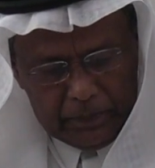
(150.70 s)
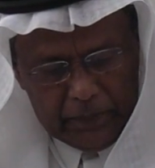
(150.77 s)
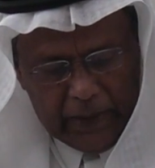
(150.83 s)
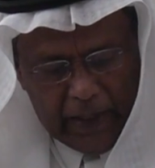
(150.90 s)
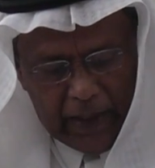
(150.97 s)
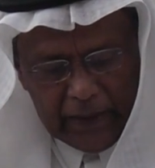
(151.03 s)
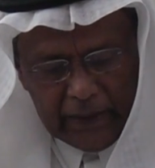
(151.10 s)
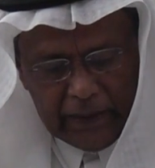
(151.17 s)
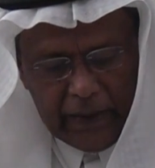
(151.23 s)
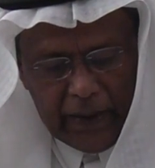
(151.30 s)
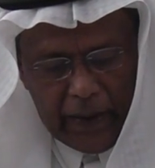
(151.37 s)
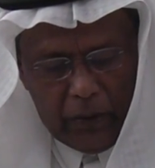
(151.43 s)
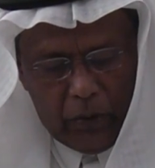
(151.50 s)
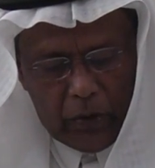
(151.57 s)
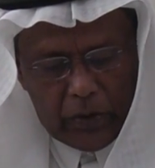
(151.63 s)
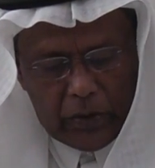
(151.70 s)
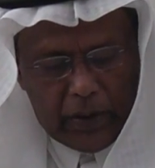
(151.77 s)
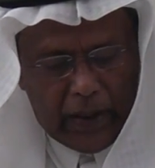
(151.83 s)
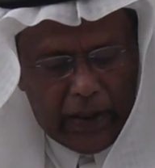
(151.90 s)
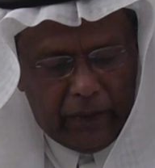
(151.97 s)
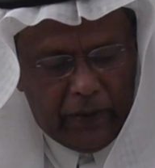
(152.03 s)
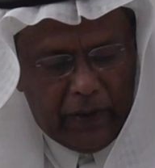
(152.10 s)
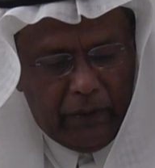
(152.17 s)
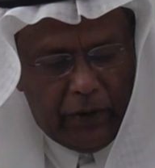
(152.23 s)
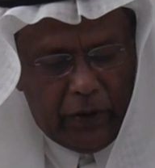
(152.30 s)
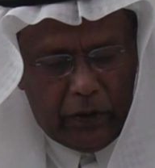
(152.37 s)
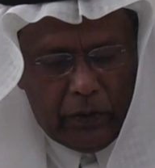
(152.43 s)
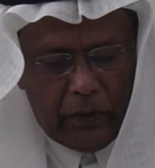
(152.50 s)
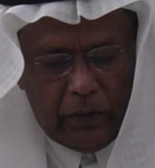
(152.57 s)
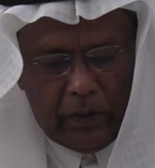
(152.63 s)
The other thing I have given
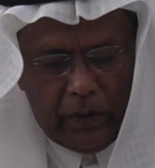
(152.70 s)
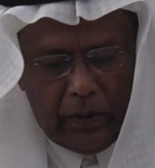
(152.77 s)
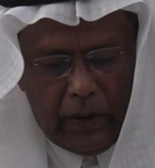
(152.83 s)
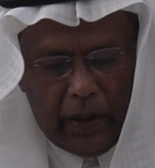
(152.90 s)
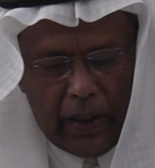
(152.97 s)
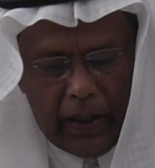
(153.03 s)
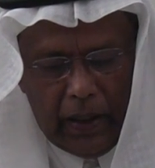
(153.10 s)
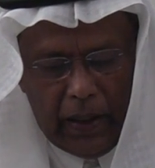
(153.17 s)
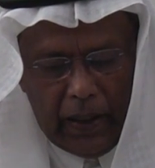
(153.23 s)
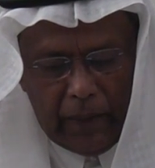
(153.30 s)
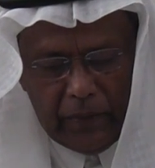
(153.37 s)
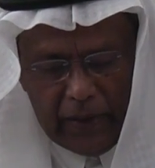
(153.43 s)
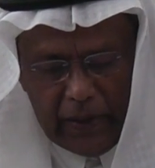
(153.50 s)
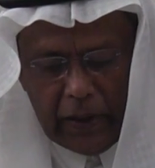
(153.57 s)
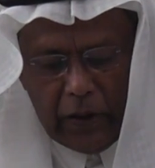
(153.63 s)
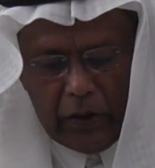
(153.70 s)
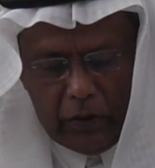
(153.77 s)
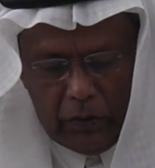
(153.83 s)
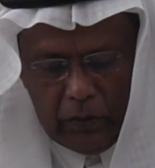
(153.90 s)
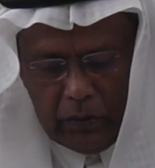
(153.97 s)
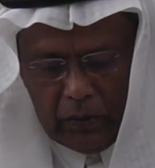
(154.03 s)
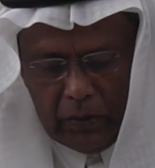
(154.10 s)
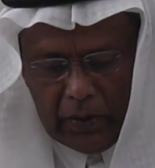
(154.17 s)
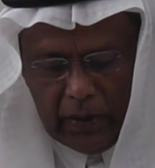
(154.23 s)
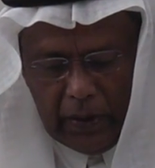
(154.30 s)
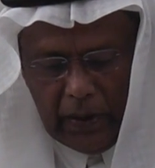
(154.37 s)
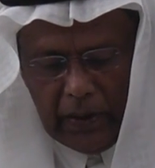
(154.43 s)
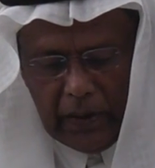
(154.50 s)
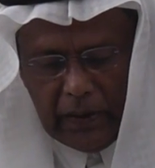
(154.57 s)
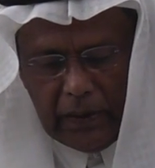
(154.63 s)
you, I'm sending you,
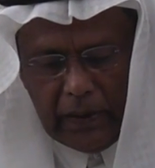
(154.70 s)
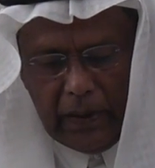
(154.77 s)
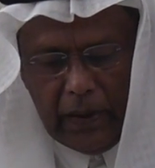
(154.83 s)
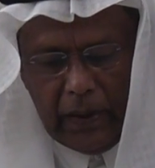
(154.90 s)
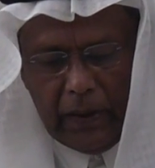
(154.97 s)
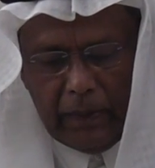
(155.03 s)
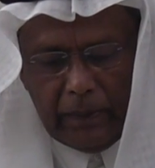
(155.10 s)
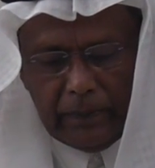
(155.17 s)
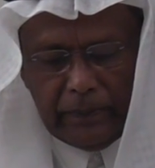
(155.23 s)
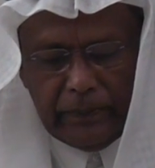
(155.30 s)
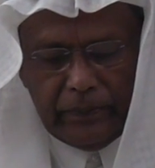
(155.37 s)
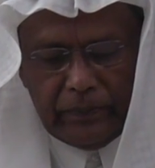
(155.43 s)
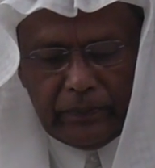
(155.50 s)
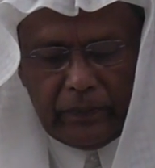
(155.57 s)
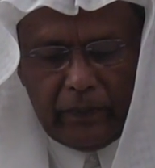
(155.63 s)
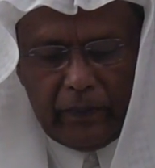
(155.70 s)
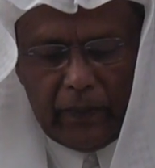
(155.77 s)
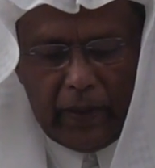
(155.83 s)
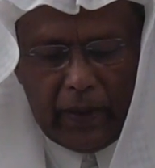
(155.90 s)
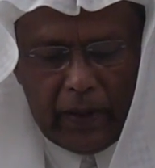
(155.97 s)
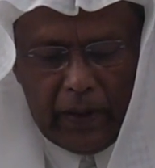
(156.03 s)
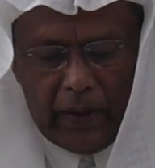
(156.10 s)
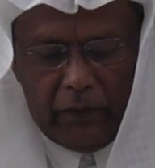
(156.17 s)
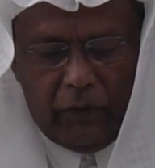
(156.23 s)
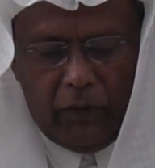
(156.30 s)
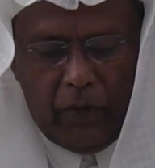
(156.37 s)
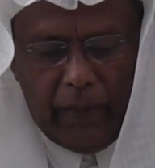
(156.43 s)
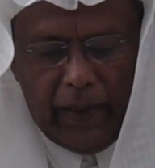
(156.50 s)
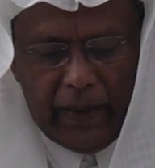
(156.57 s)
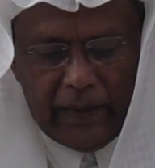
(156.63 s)
is the
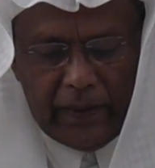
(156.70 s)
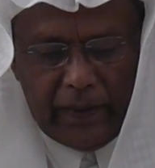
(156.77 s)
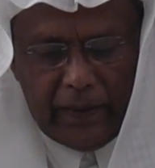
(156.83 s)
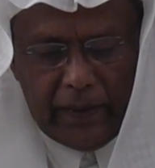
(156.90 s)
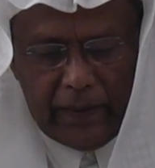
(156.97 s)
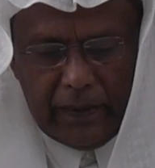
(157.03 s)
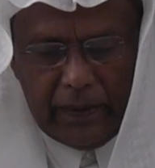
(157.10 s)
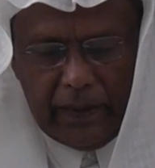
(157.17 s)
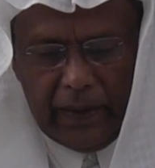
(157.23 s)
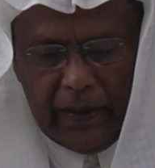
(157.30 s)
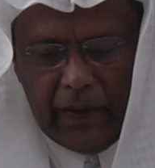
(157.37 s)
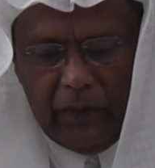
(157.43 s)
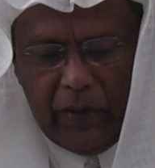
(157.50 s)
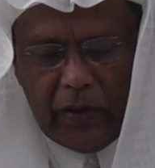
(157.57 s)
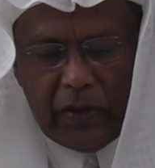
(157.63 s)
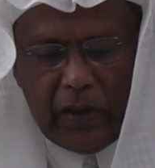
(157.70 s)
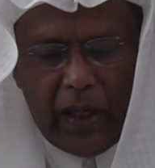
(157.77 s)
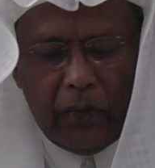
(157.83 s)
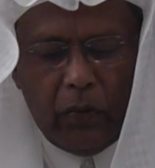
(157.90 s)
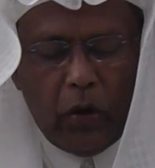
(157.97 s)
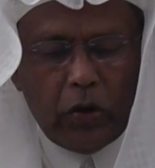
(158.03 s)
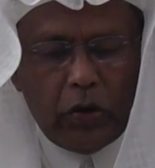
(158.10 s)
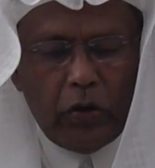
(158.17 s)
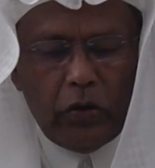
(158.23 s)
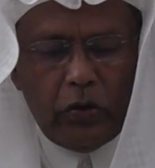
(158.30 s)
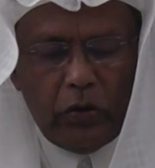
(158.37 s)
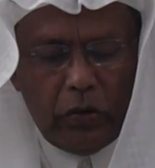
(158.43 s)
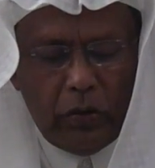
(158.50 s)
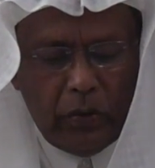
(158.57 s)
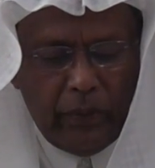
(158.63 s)
format in which I want you
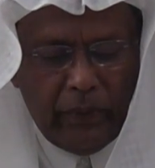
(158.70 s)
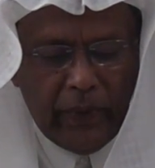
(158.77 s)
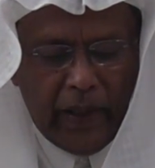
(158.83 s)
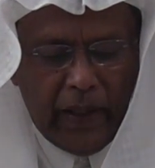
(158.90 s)
to